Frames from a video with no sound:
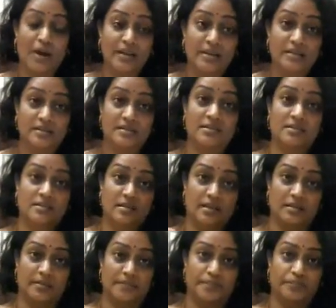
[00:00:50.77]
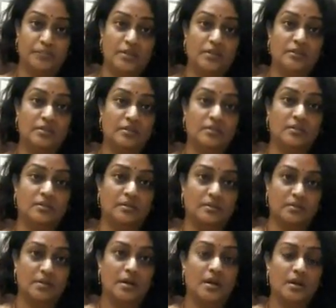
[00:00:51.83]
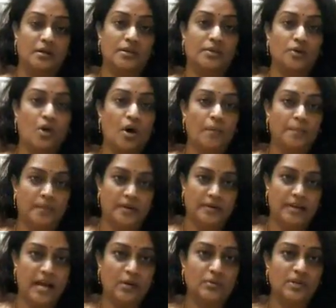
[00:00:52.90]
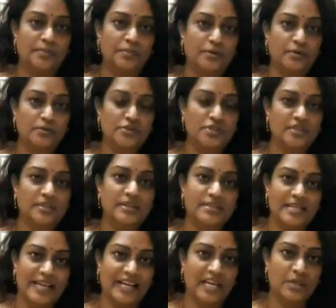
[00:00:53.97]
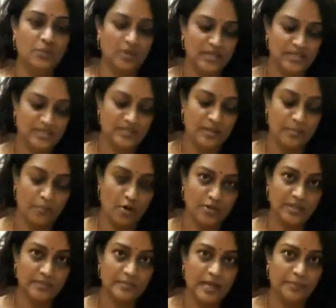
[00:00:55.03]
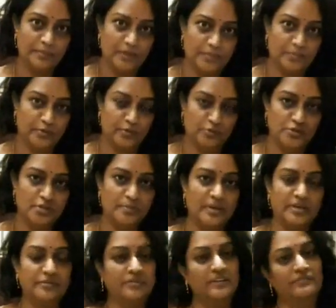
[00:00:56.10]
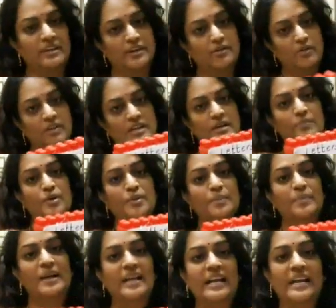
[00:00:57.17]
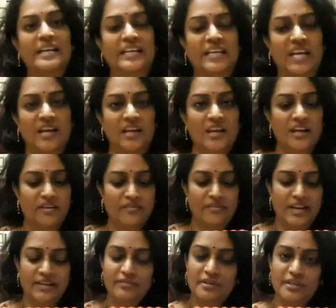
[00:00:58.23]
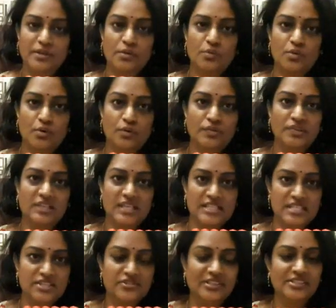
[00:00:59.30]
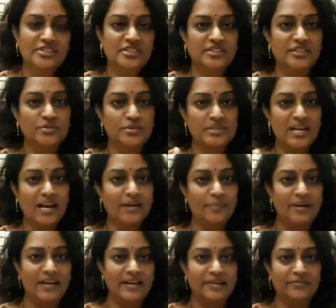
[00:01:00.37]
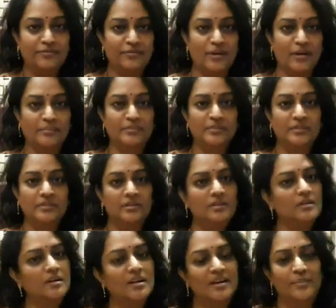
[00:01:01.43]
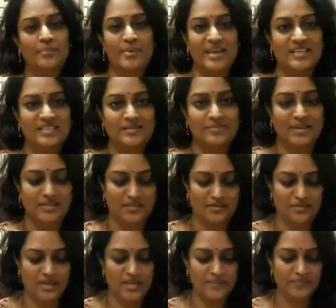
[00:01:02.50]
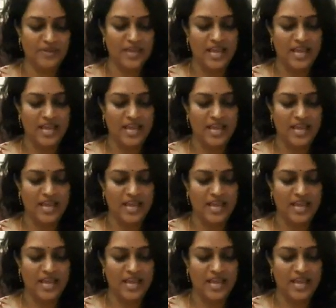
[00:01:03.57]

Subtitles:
One is the top down approach, the second one is the bottom up approach. But when we are talking about building, whenever you go for construction, you start building from the basement. Okay,